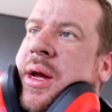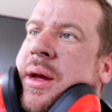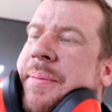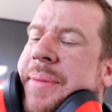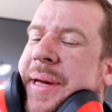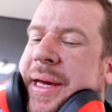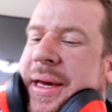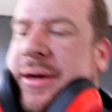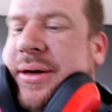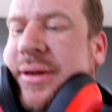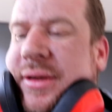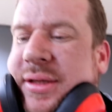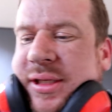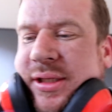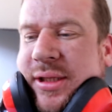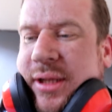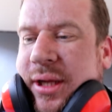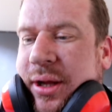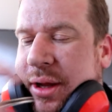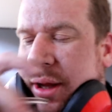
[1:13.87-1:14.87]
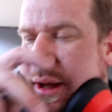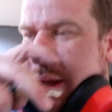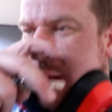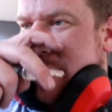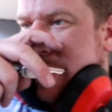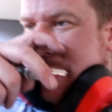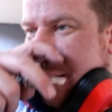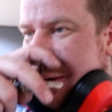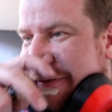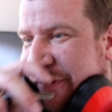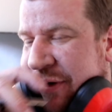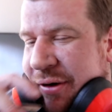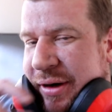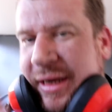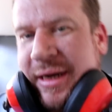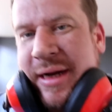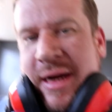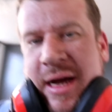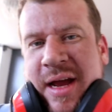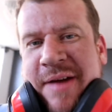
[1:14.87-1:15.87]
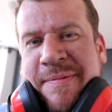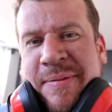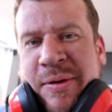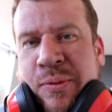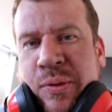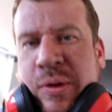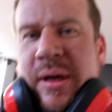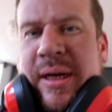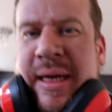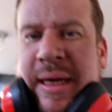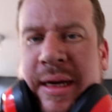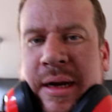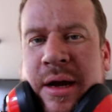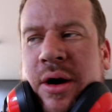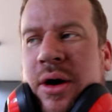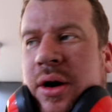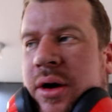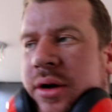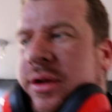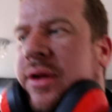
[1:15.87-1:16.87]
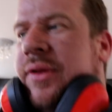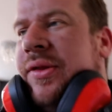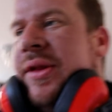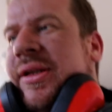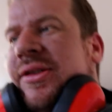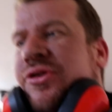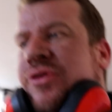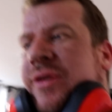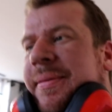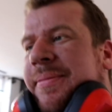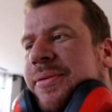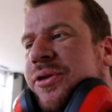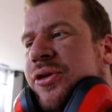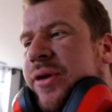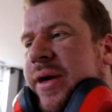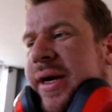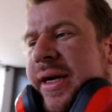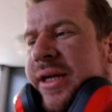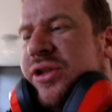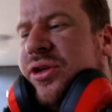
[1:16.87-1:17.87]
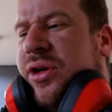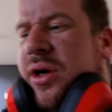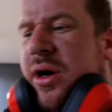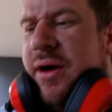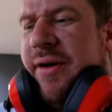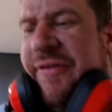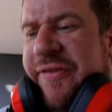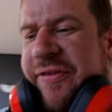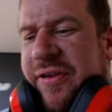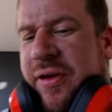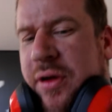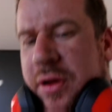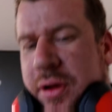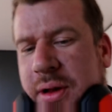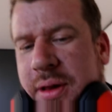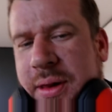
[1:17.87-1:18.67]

Because Froggy and I have been working hard on this drip tray trough